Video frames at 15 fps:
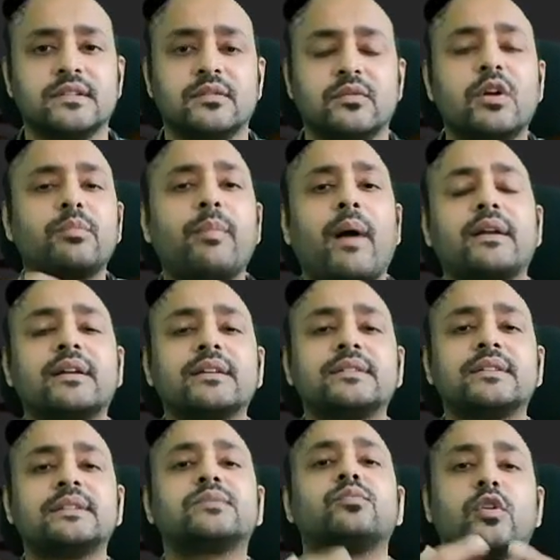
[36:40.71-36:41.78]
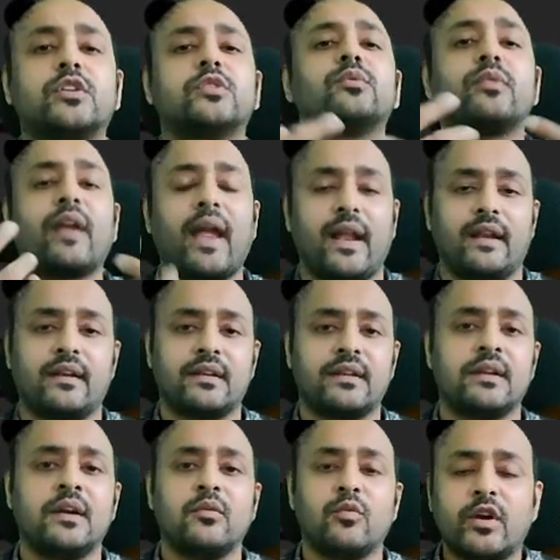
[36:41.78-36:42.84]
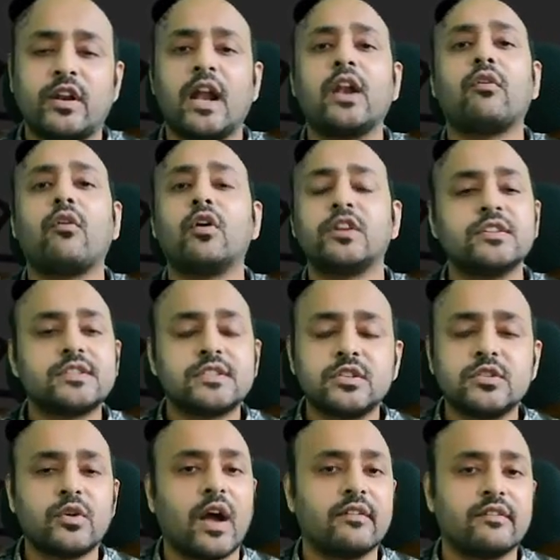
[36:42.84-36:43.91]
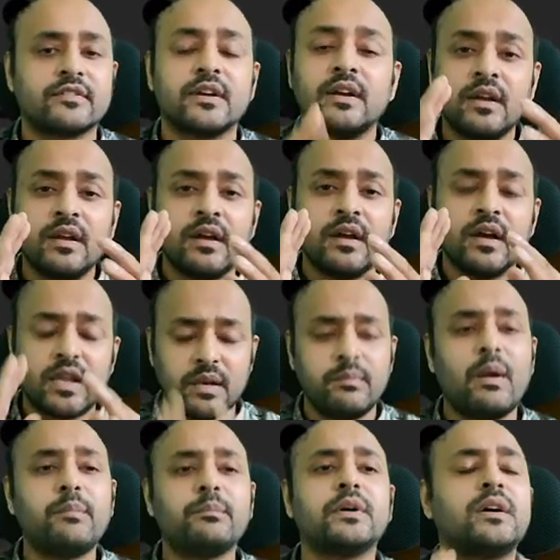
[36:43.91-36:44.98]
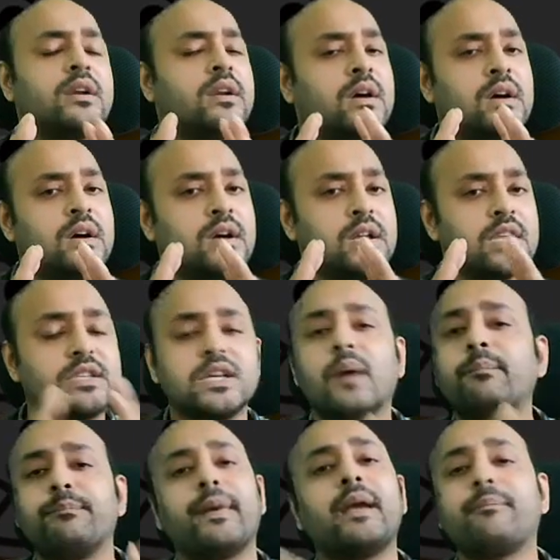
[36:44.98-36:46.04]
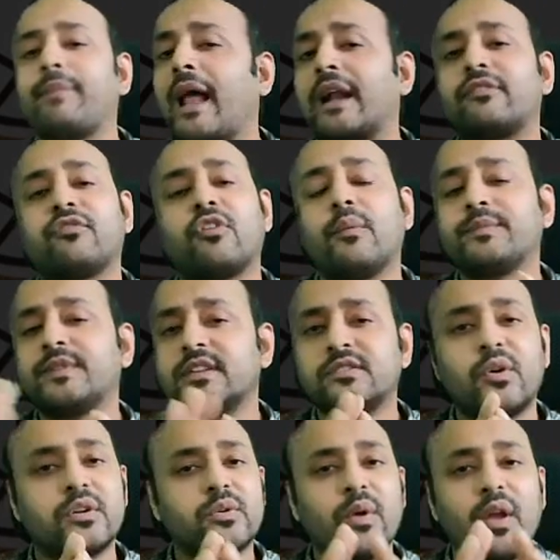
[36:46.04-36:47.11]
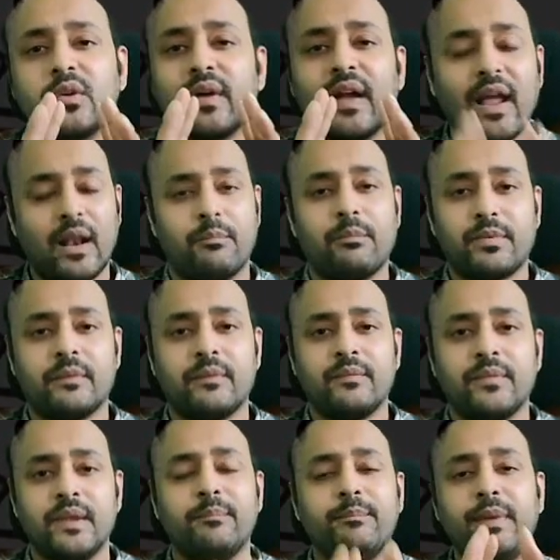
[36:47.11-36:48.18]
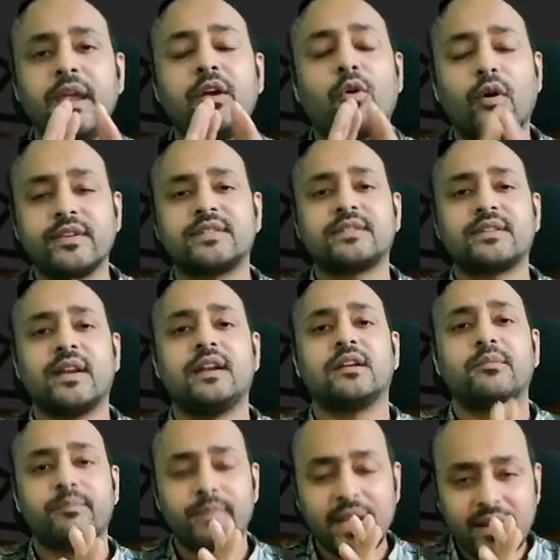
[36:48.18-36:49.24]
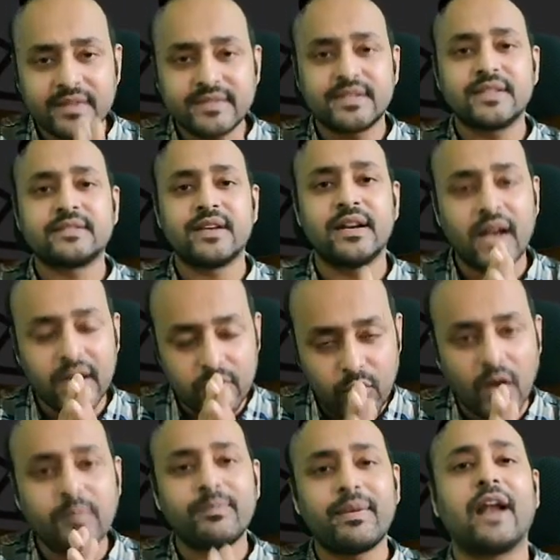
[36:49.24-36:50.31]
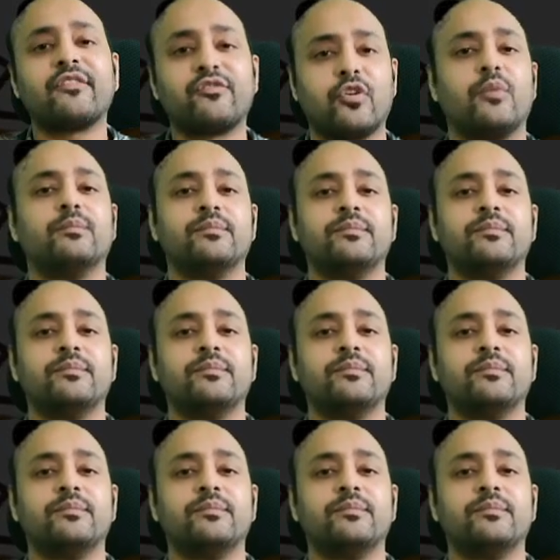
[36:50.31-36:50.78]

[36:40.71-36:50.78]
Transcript: What matters is what you write. What kind of audience do you have? Remember, jumping platforms is not going to help. Be constant, be consistent at one platform.